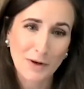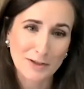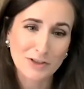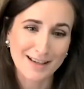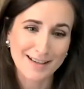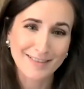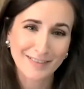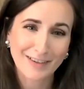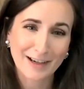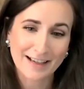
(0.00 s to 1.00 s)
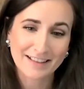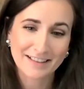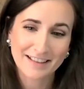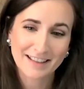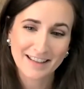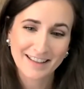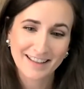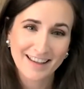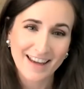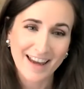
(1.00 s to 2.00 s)
question, right?
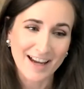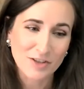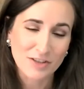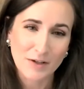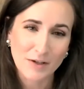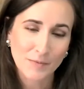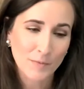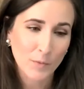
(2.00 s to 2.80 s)
Ashley,